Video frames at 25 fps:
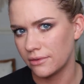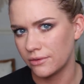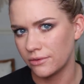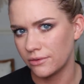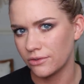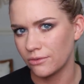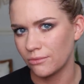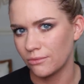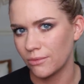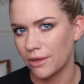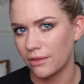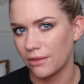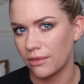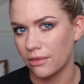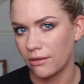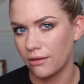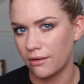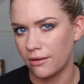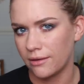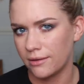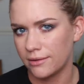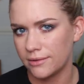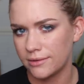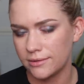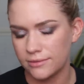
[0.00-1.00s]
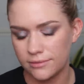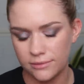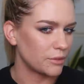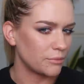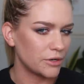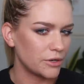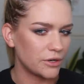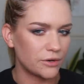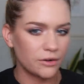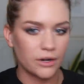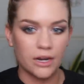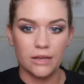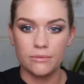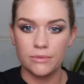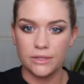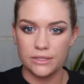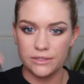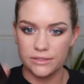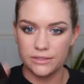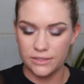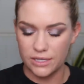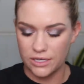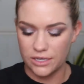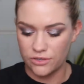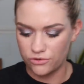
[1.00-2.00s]
Those are my thoughts. I'm gonna grab
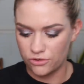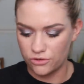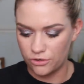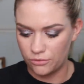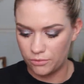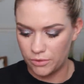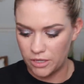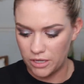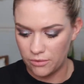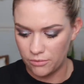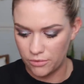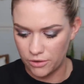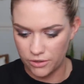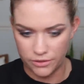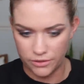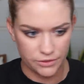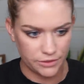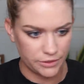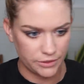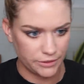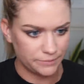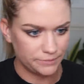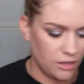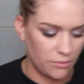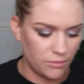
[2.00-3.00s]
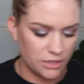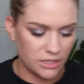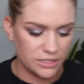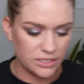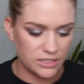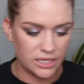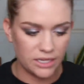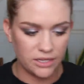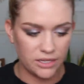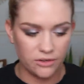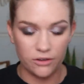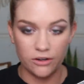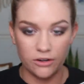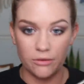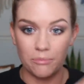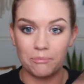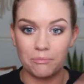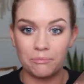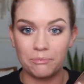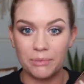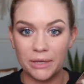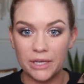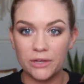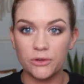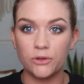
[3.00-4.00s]
this Saint Tropez bronzer. I'm gonna take it on a
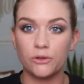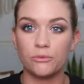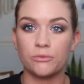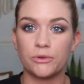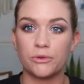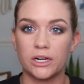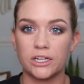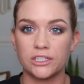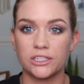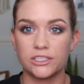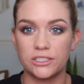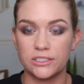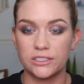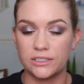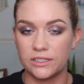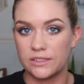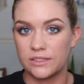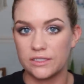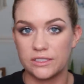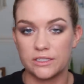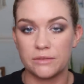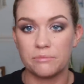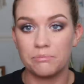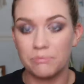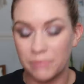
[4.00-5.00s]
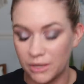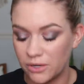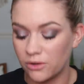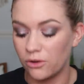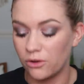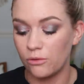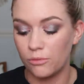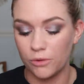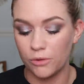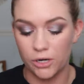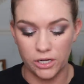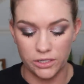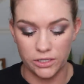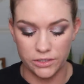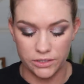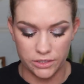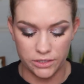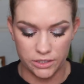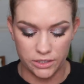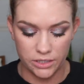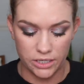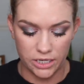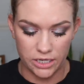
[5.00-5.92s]
big old brush because this is a big old bronzer.